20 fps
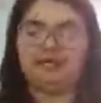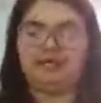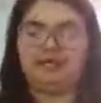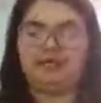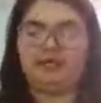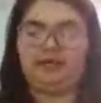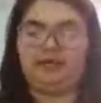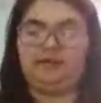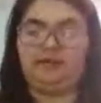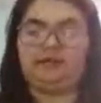
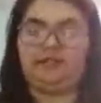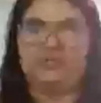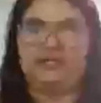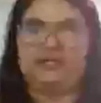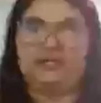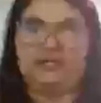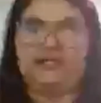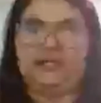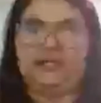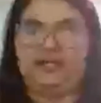Therefore, it's
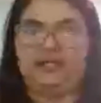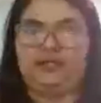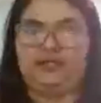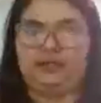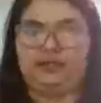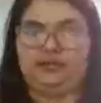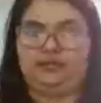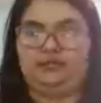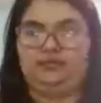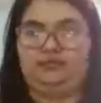easier
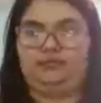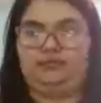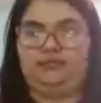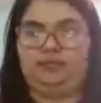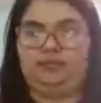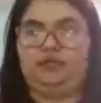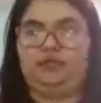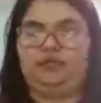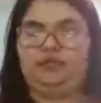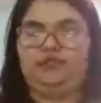to,
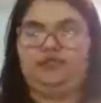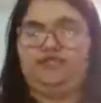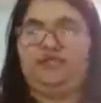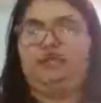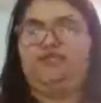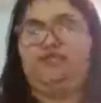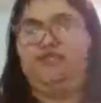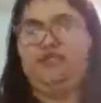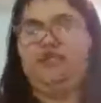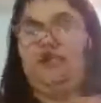you don't see as
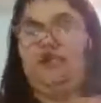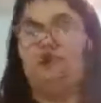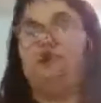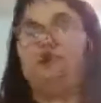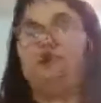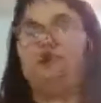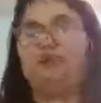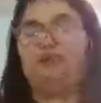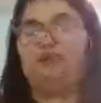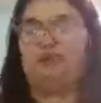many holes
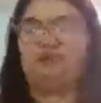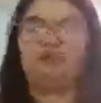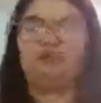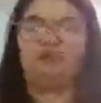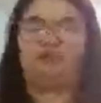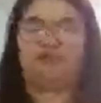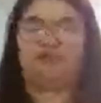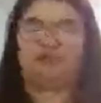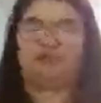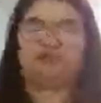in the
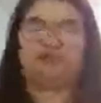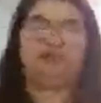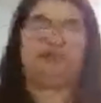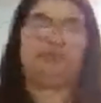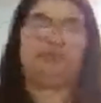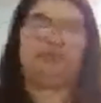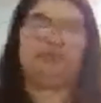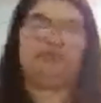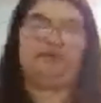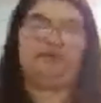project as you
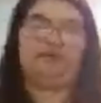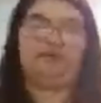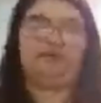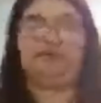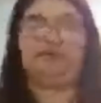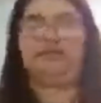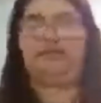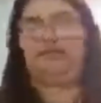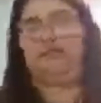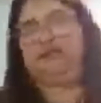would if you were
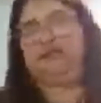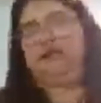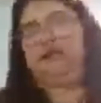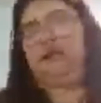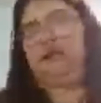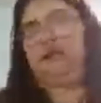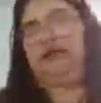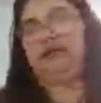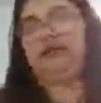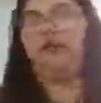using like a
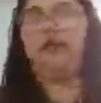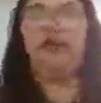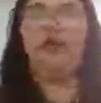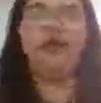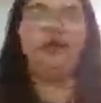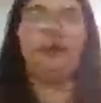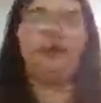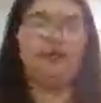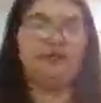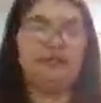9
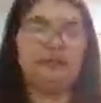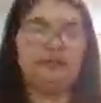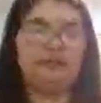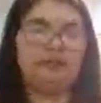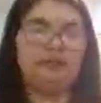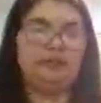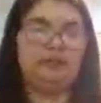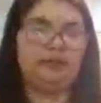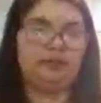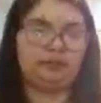or a 10
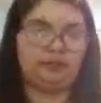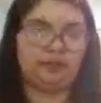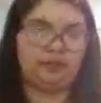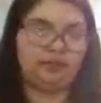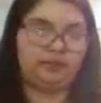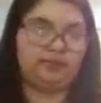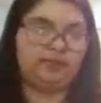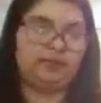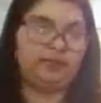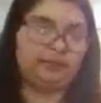millimeter hook,
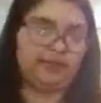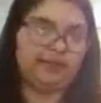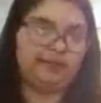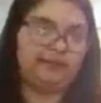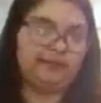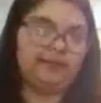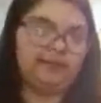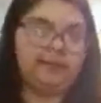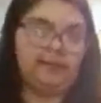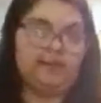right?
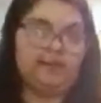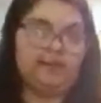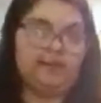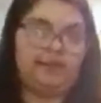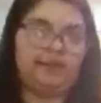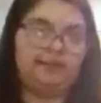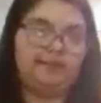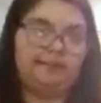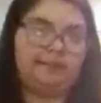So, yeah.